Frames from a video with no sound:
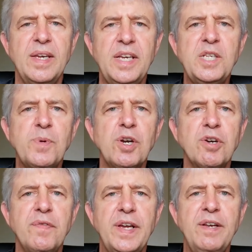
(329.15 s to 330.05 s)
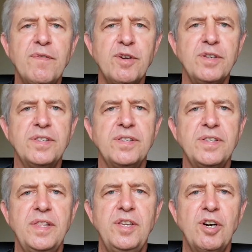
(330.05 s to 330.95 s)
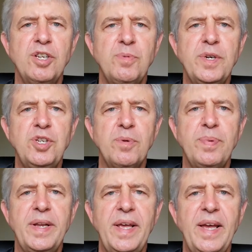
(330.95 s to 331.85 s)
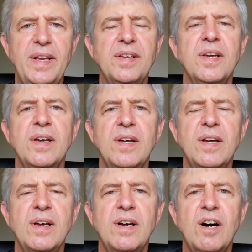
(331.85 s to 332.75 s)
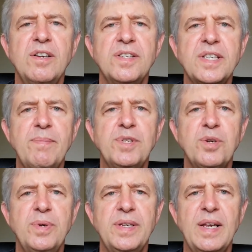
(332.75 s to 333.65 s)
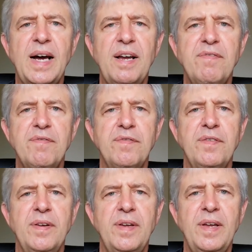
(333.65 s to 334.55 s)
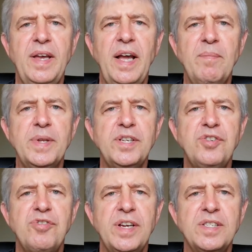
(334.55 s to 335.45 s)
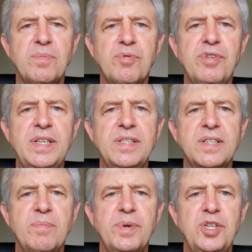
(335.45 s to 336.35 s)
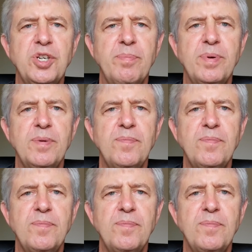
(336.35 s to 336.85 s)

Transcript: He spoke of the influence that the Archbishop had had on his subsequent life and ministry as a priest and bishop.